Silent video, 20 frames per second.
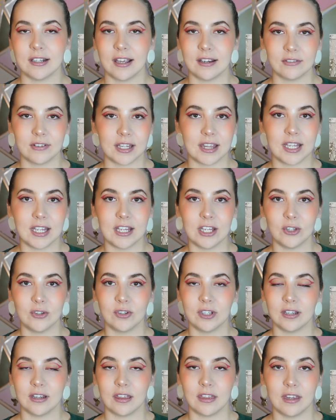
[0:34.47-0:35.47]
Everything you
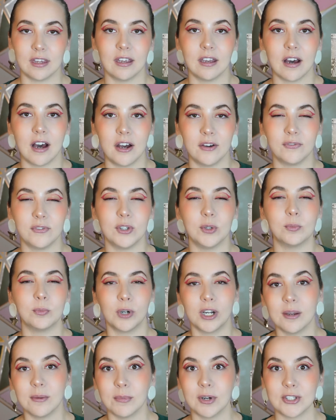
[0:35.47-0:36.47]
can think of, you
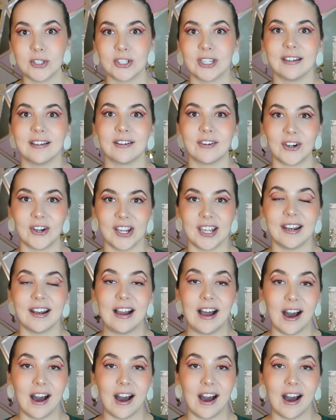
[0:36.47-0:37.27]
pretty much can create